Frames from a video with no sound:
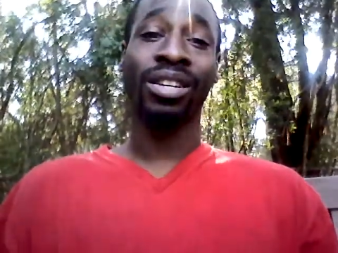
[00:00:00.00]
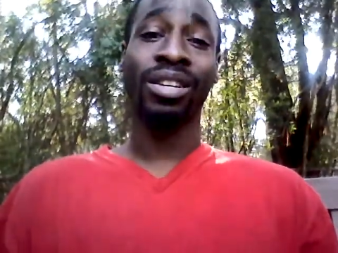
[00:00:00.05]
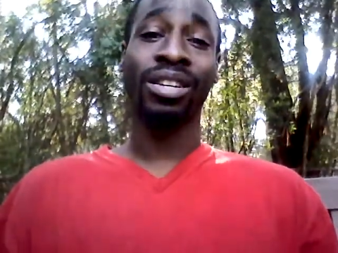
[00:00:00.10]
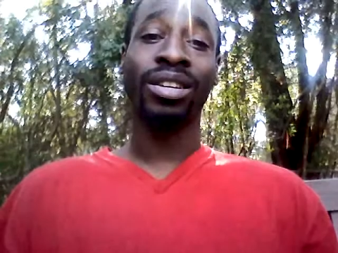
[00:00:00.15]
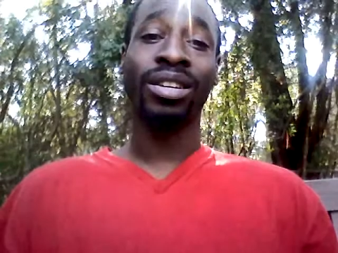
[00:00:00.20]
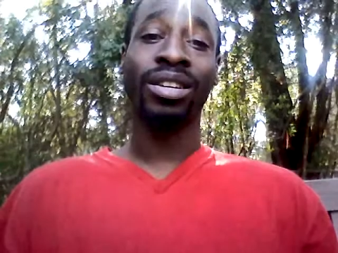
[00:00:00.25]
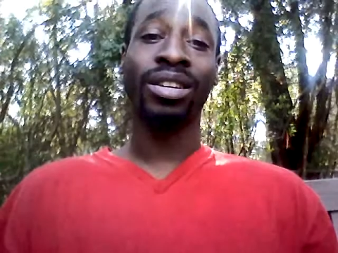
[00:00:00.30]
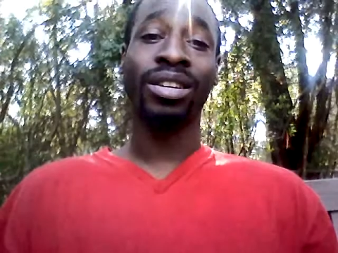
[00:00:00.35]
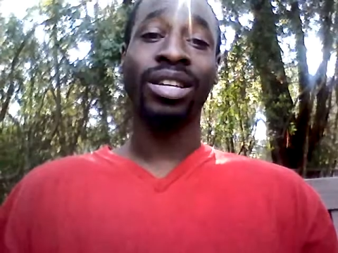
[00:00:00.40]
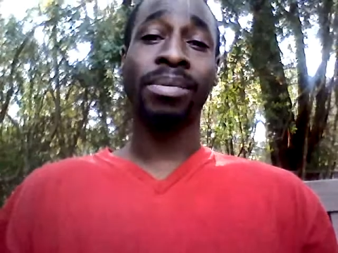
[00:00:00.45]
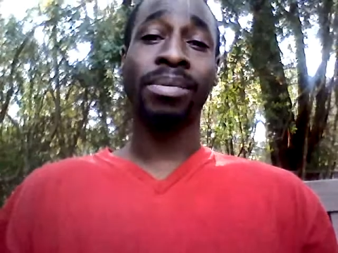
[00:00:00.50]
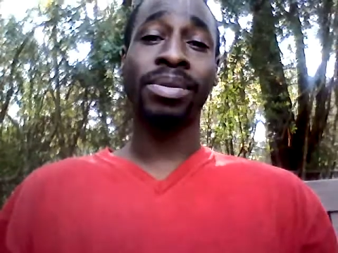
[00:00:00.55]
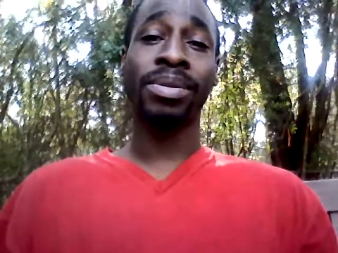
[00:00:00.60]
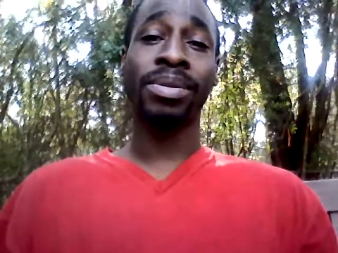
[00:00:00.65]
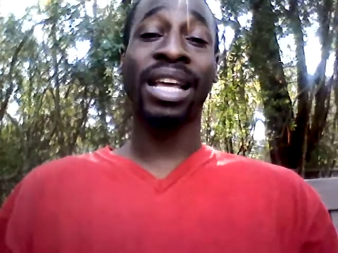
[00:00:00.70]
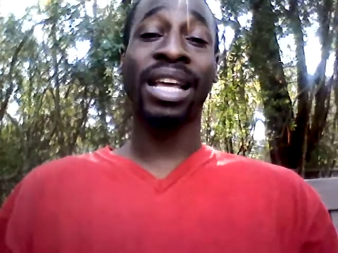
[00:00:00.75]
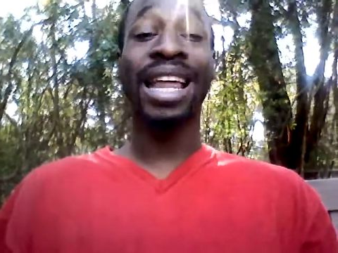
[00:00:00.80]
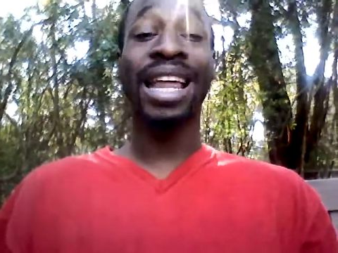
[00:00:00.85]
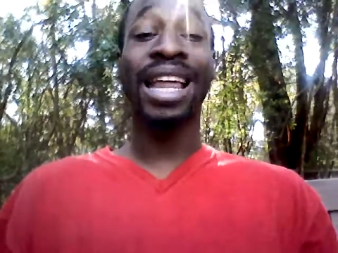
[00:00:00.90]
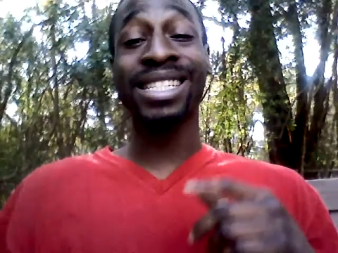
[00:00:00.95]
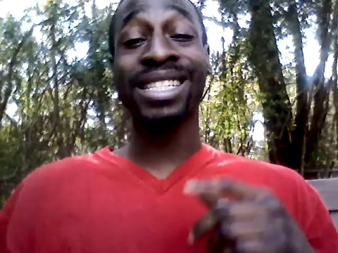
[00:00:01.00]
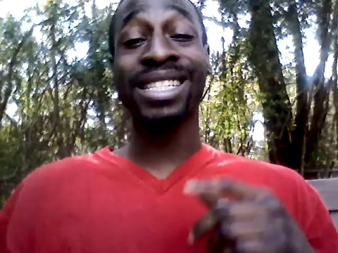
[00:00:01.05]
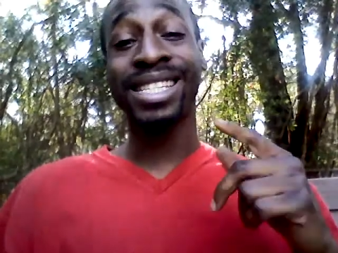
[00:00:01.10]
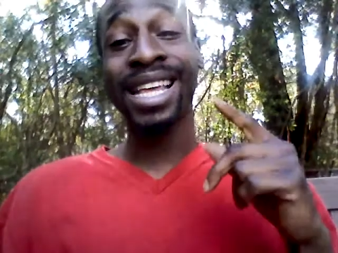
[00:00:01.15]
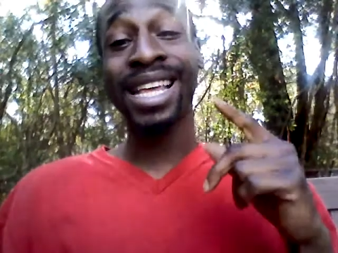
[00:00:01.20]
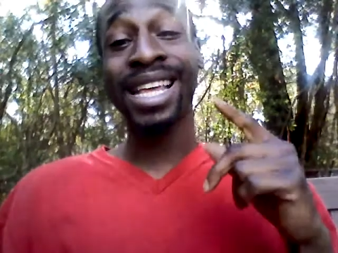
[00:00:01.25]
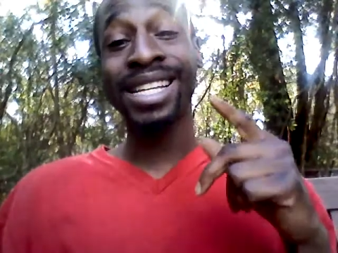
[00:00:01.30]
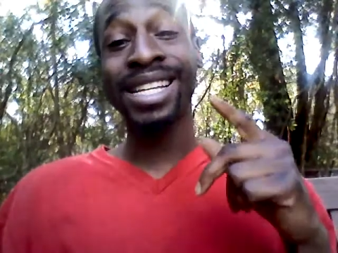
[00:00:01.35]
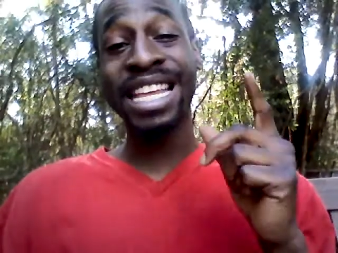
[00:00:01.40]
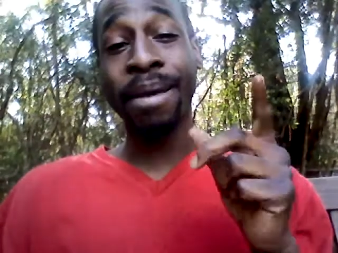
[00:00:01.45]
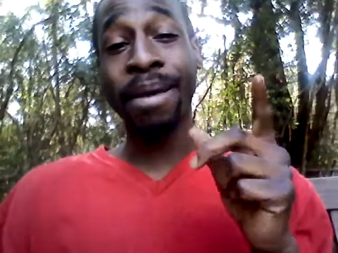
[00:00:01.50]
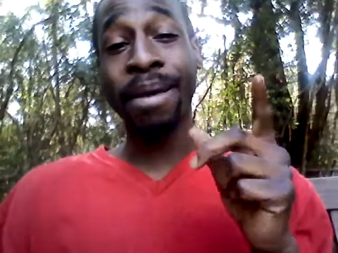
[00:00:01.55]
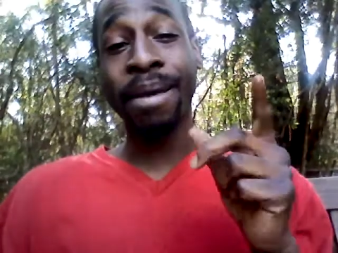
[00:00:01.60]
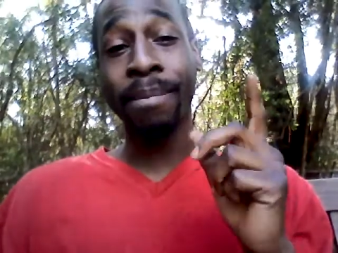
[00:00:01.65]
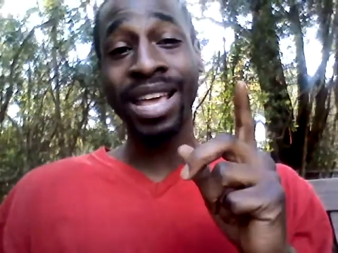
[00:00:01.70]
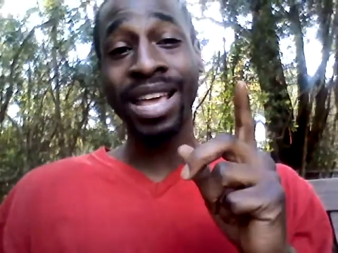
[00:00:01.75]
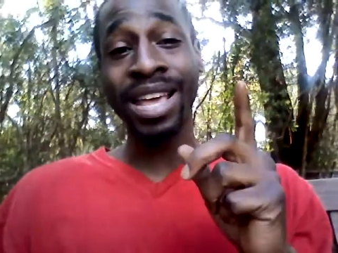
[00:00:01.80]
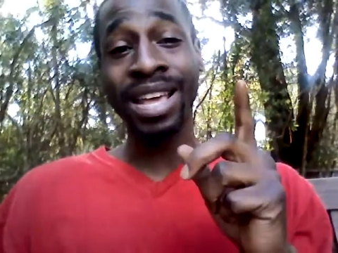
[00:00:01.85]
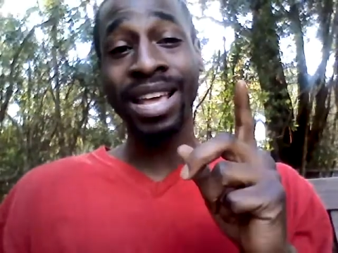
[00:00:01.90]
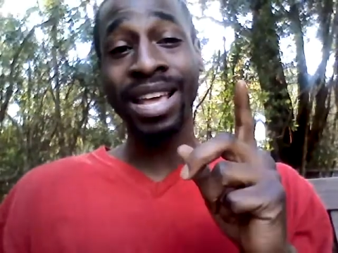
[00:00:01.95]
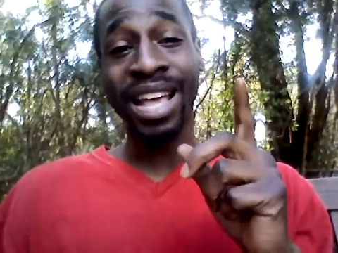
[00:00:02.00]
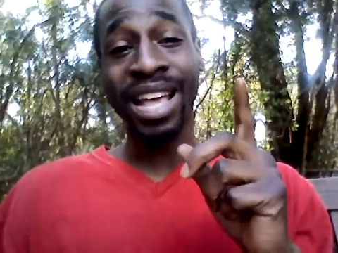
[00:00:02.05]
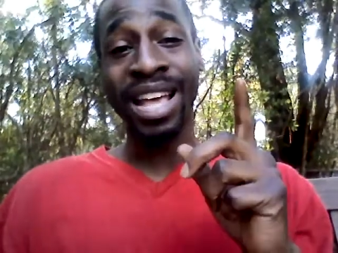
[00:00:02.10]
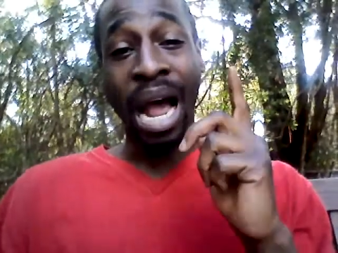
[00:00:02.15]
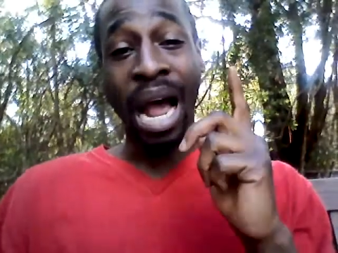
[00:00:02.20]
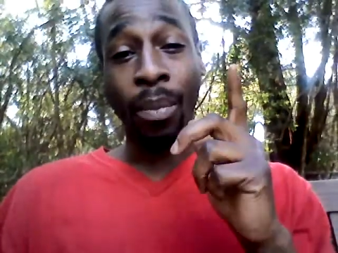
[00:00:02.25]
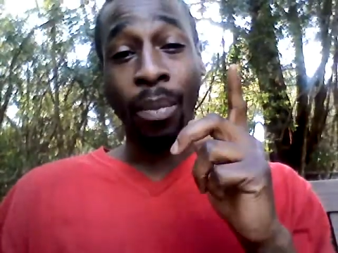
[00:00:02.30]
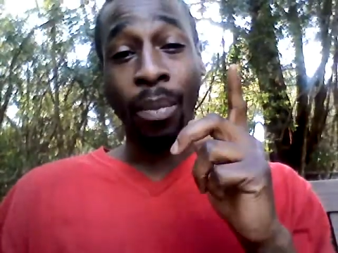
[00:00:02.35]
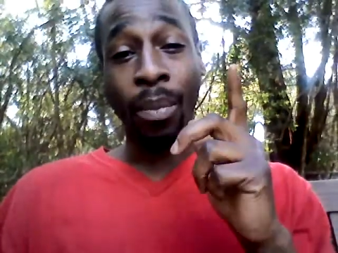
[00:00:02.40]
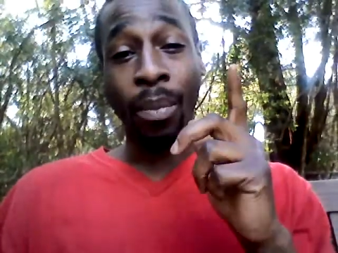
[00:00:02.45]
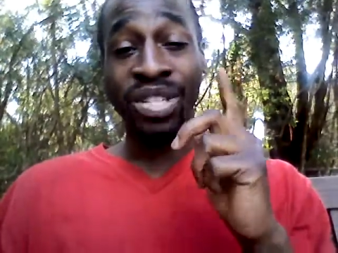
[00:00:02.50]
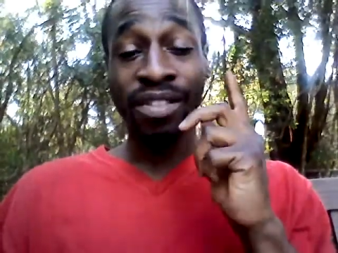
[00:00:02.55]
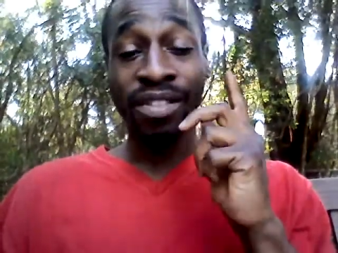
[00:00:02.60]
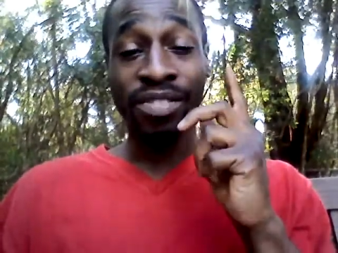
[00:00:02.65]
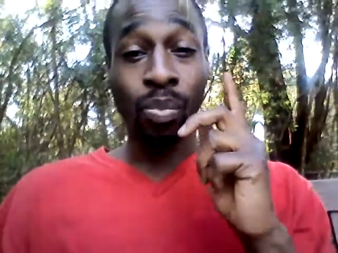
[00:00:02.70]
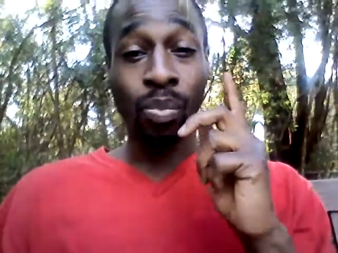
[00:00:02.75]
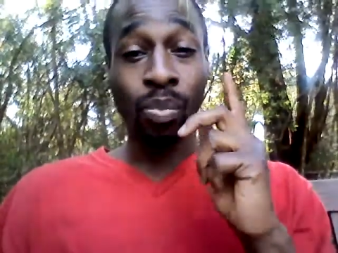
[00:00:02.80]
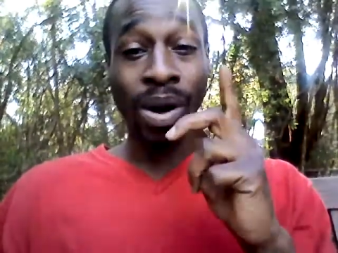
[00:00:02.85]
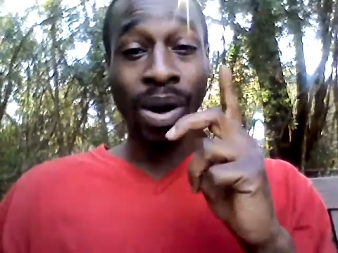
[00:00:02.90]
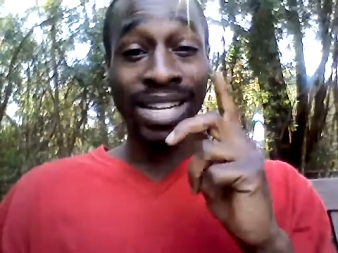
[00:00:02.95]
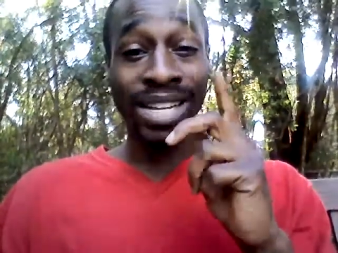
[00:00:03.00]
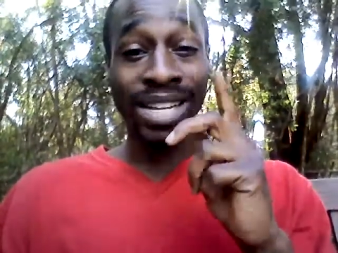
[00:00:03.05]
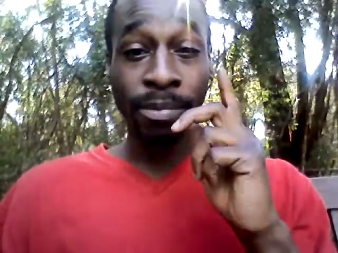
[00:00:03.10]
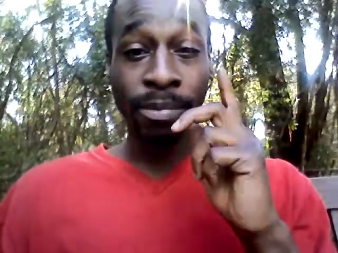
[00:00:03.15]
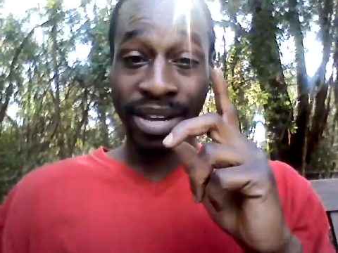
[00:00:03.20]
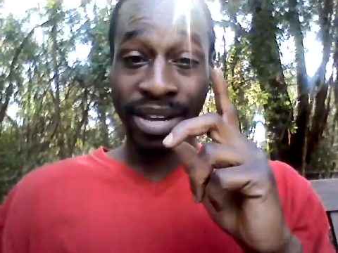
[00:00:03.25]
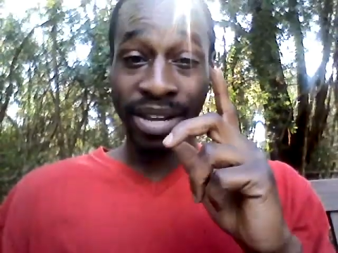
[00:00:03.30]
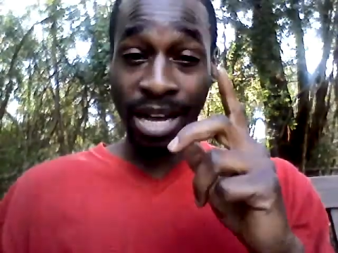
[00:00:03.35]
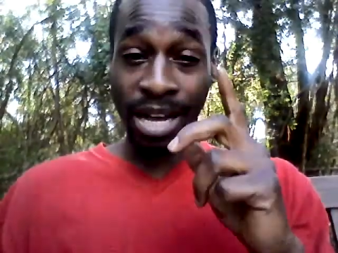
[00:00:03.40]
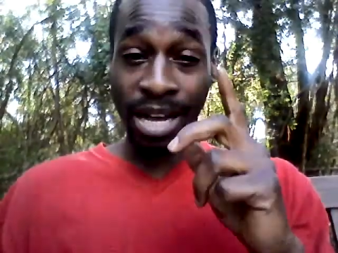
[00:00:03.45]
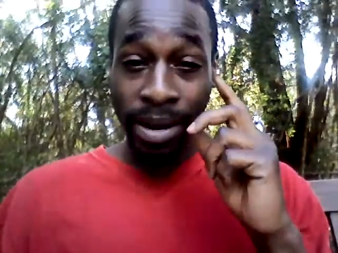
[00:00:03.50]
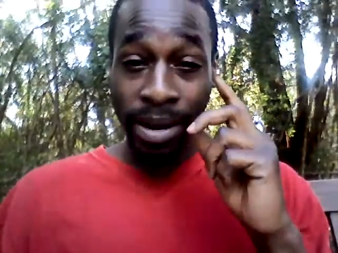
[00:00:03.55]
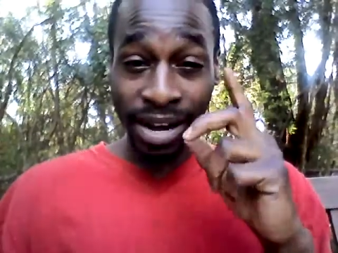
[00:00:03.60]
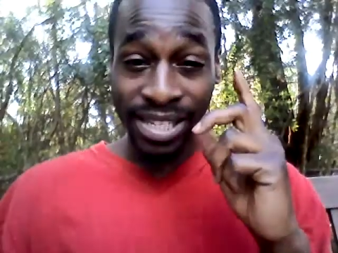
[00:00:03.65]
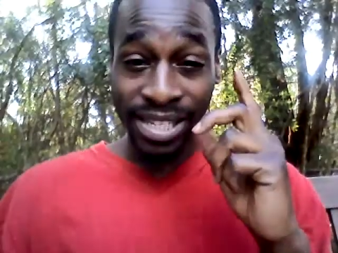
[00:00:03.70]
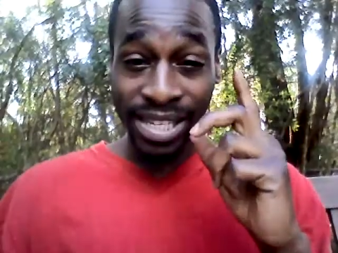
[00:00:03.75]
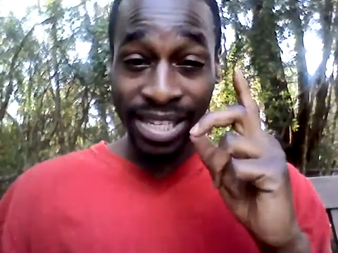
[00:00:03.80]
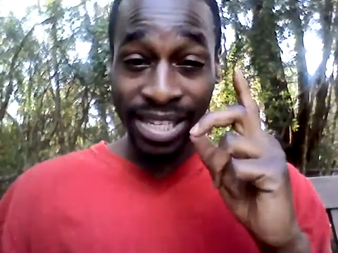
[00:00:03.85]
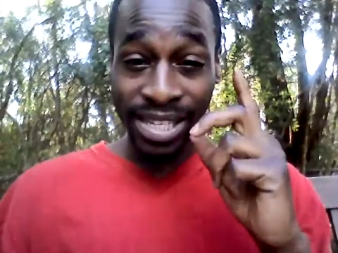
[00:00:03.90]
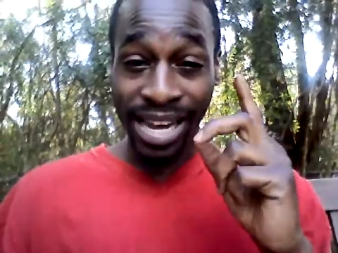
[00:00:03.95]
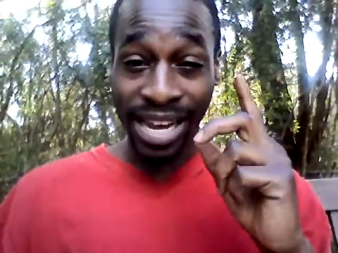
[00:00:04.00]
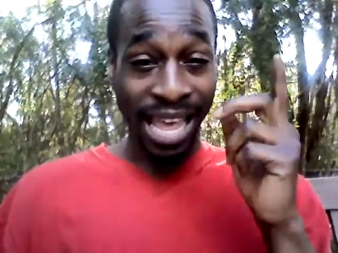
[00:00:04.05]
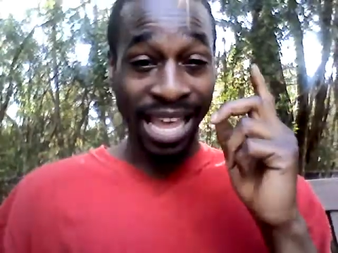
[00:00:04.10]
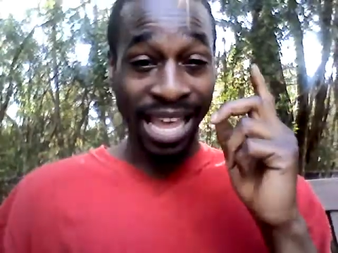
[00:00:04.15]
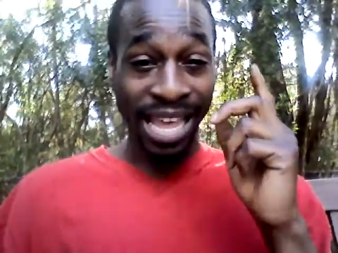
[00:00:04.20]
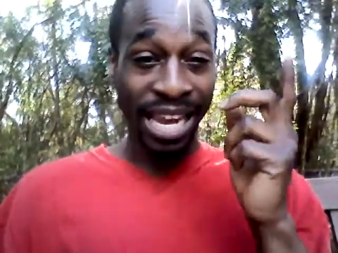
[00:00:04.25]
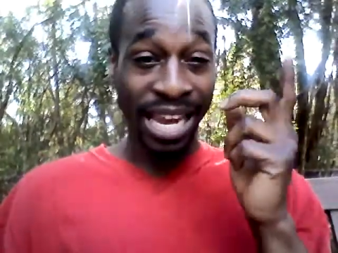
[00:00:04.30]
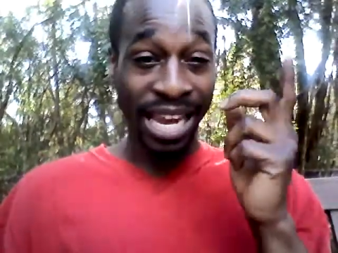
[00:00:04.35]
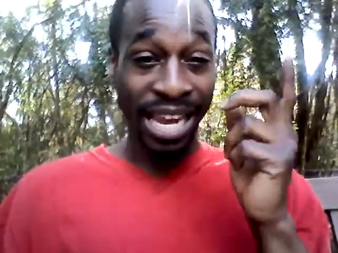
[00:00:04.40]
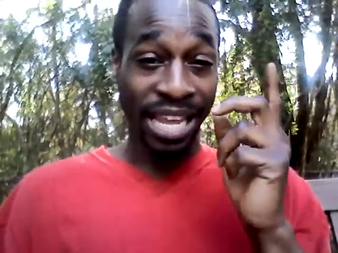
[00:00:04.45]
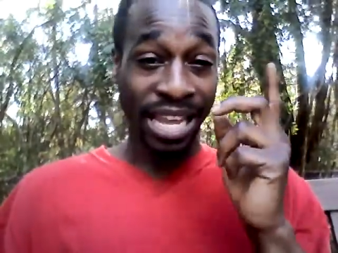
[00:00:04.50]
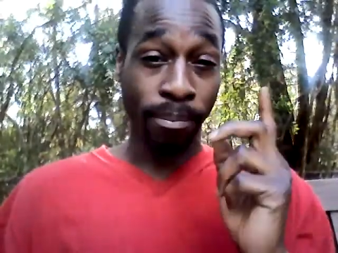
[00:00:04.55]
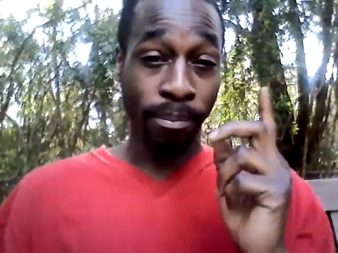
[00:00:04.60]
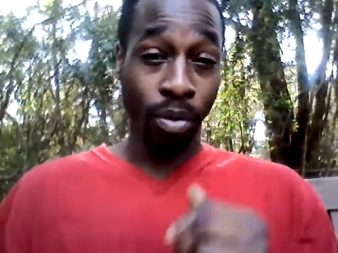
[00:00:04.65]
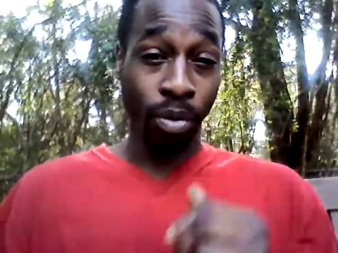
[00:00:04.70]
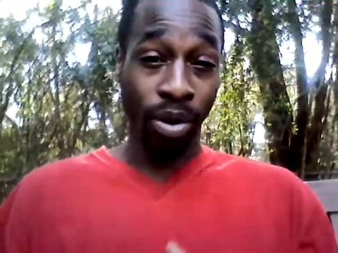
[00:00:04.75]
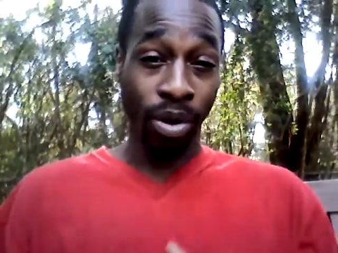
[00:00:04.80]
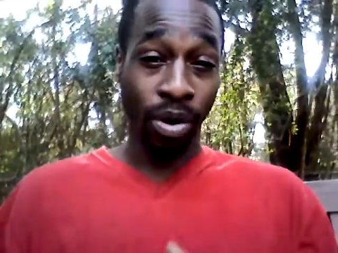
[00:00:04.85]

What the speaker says: You know what I'm saying? And as a sentient being, I reserve the right to become irritated at any given point.